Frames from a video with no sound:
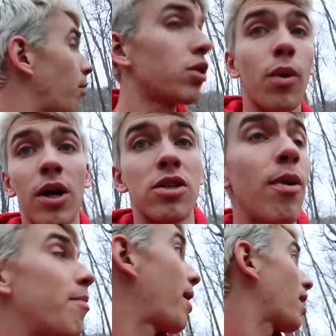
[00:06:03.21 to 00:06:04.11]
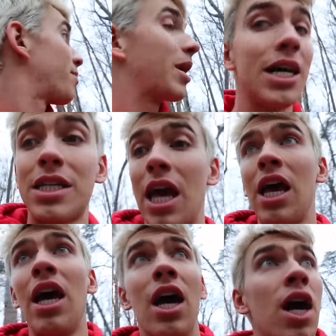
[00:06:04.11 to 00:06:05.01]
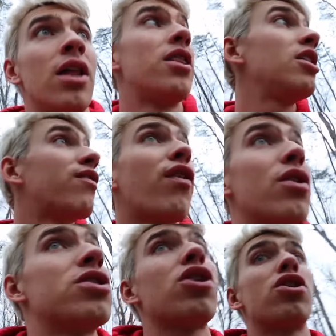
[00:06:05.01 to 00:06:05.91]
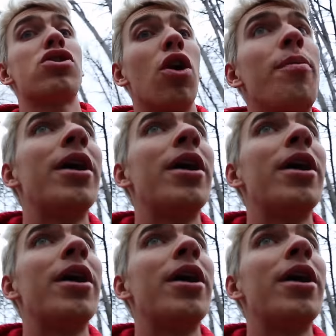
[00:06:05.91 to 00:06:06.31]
I'm always watching my back because these forests are so